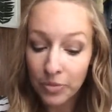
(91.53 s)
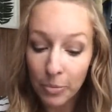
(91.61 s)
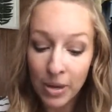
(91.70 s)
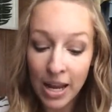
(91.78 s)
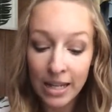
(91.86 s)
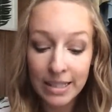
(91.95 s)

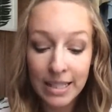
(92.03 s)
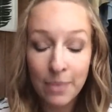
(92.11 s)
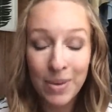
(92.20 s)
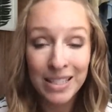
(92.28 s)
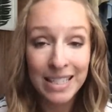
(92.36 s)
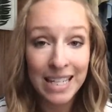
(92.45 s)
My next tip
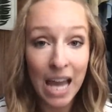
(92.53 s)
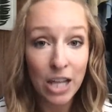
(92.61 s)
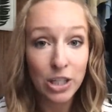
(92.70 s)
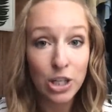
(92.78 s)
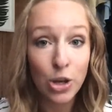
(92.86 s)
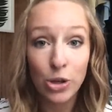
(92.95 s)
is to get
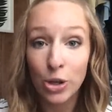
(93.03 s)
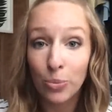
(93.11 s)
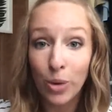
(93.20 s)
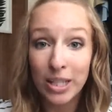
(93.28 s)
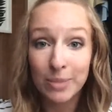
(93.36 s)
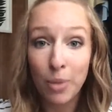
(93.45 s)
to know your
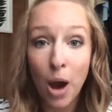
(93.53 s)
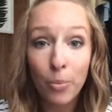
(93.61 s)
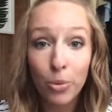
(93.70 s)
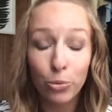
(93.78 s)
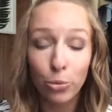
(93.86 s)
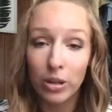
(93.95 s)
breast
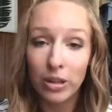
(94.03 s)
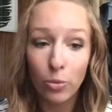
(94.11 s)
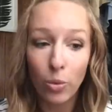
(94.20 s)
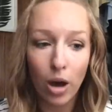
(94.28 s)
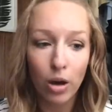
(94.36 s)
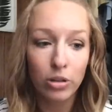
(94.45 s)
pump really
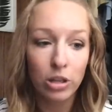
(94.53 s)
well.